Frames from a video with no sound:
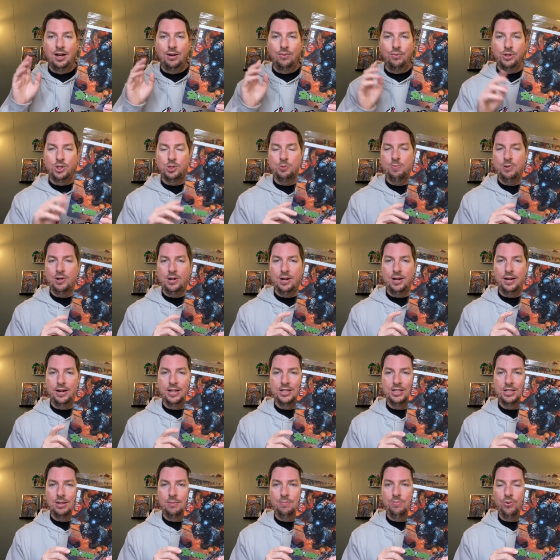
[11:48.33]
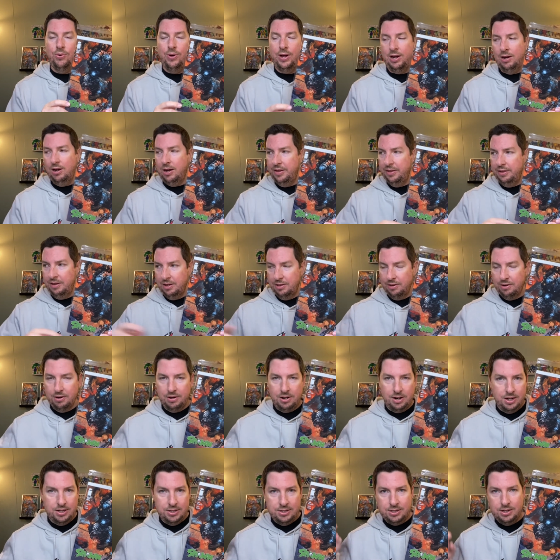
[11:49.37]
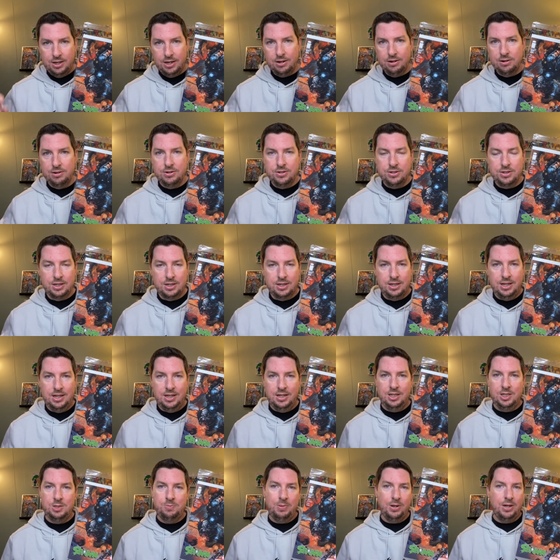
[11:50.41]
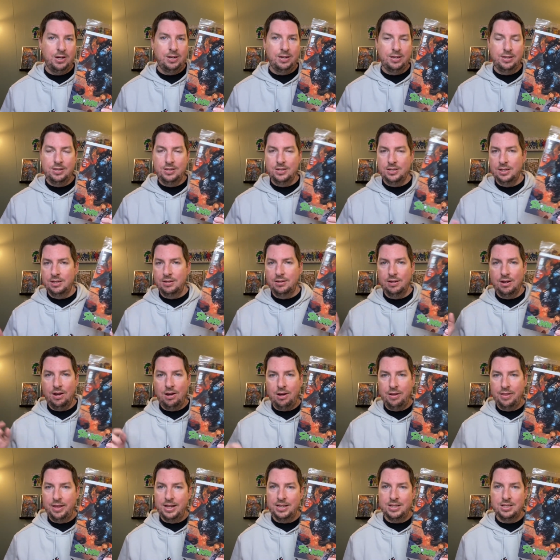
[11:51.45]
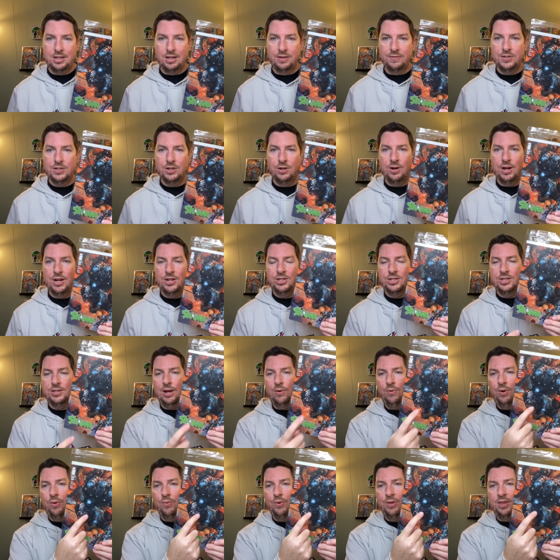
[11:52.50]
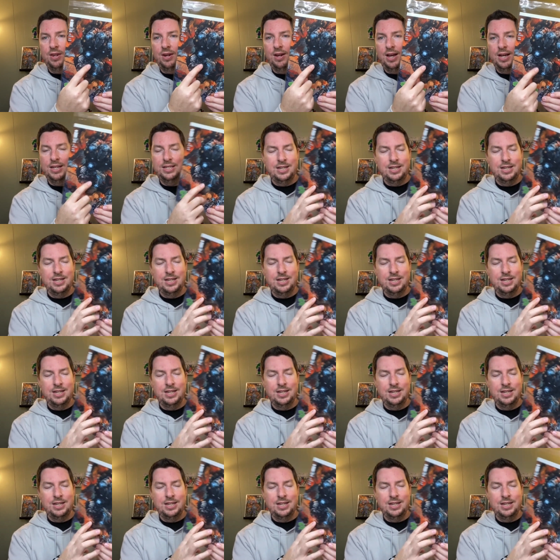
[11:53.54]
with Spawn at some point and all the other Gunslingers and King Spawns and all that stuff. So I went with a nice,